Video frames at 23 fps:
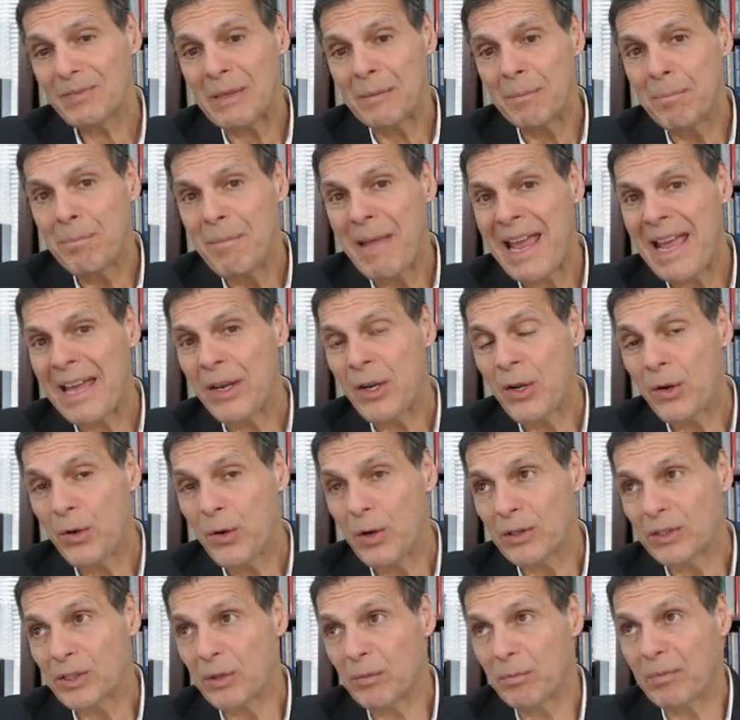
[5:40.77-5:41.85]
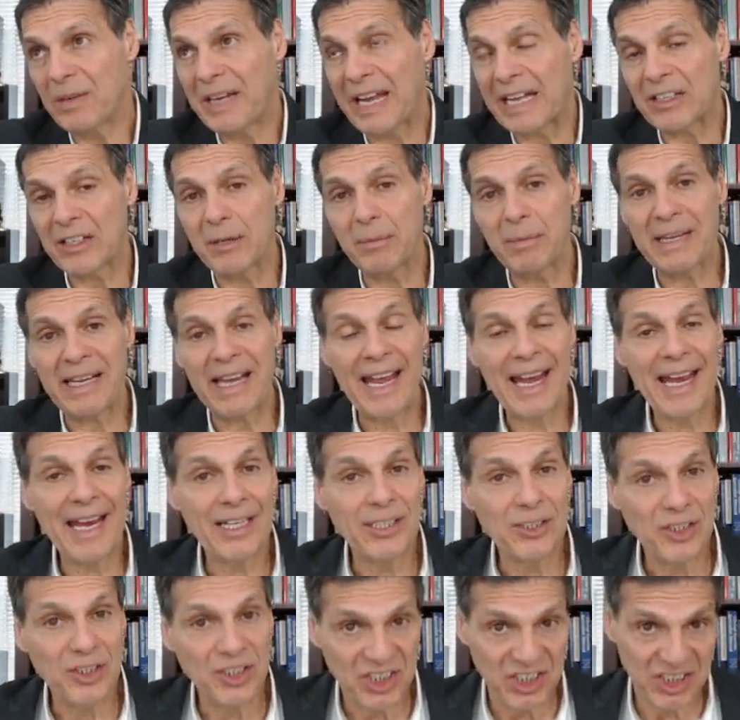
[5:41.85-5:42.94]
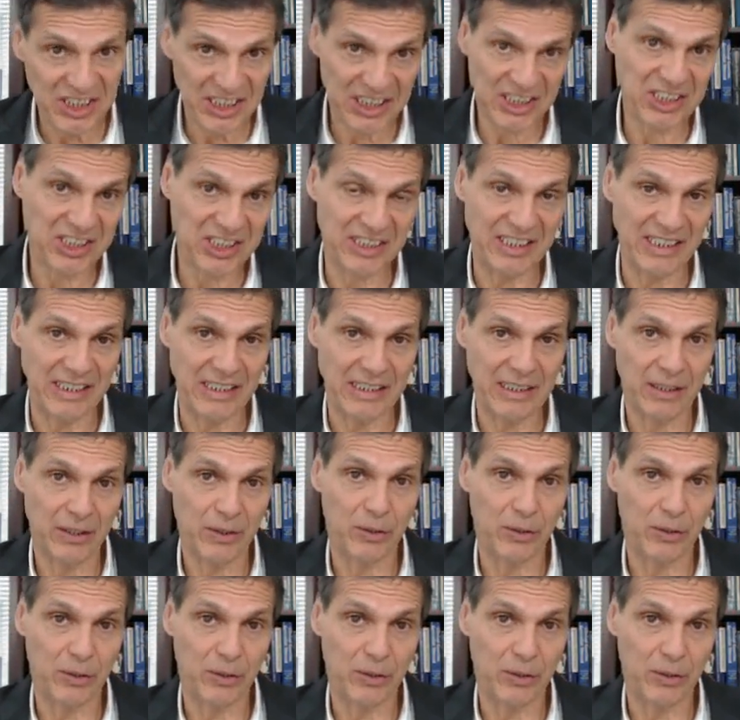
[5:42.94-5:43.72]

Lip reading: men who get to be age 60,